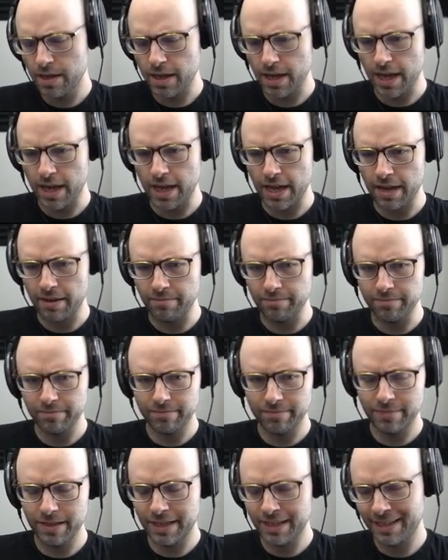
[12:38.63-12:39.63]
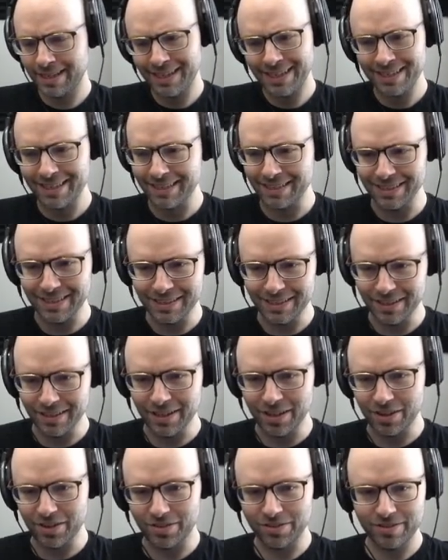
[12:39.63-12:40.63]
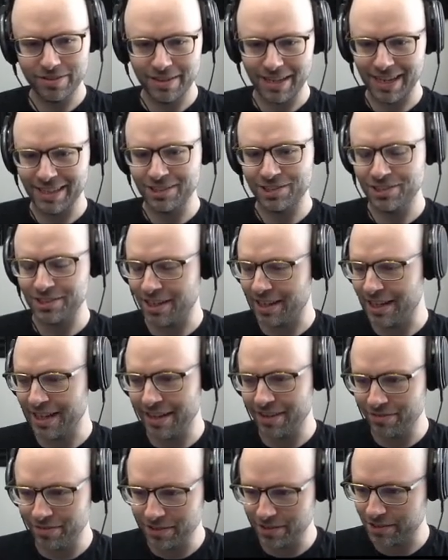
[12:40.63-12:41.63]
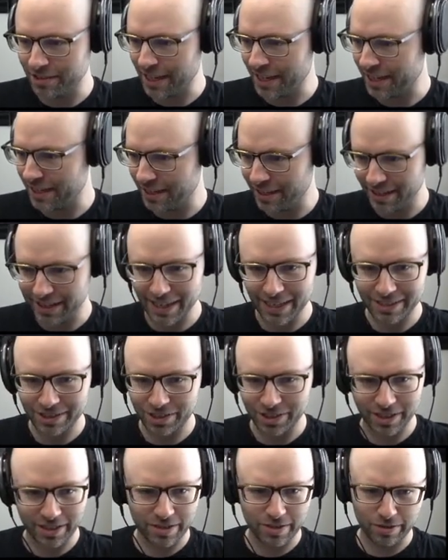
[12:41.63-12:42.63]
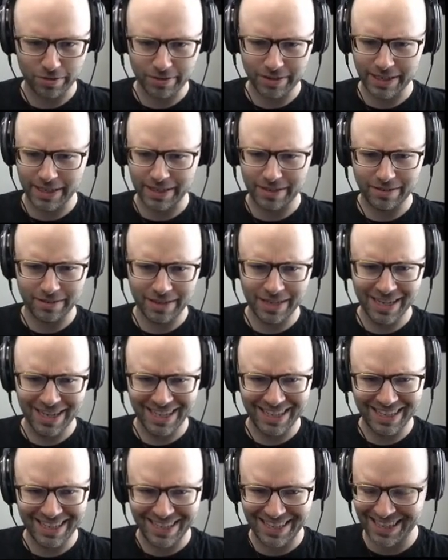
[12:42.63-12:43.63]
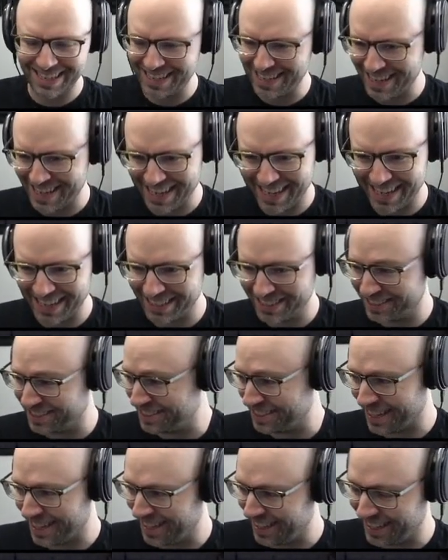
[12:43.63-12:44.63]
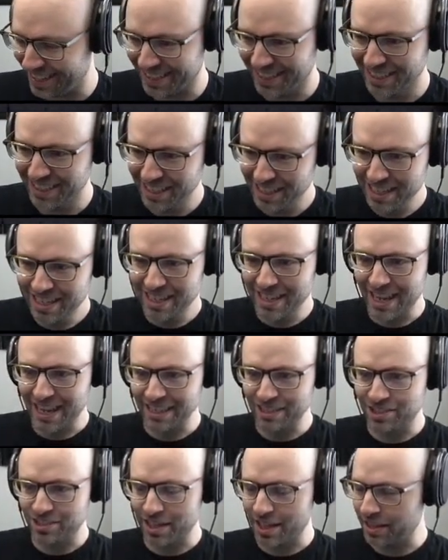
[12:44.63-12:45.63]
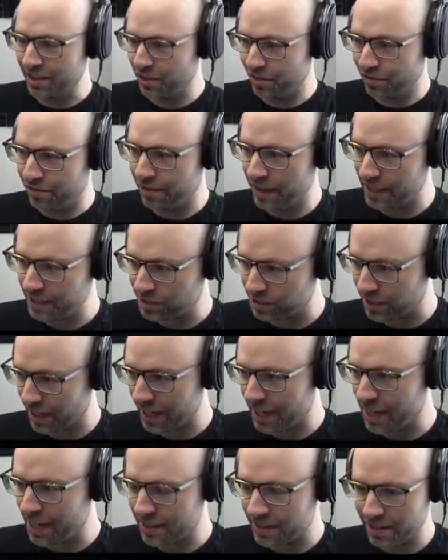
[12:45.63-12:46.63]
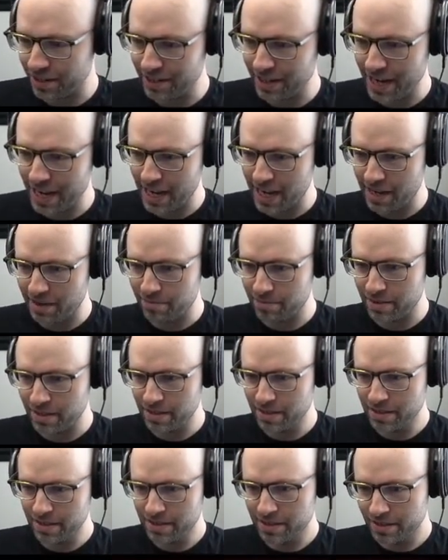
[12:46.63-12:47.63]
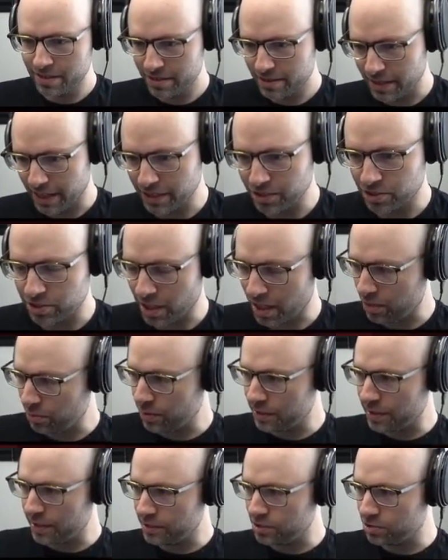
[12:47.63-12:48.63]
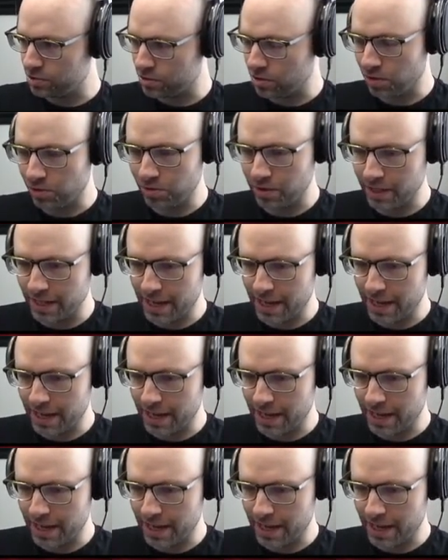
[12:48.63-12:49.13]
He didn't need to know. I saw every second of that shit go down. I saw their face. I got their name. I saw what they stole.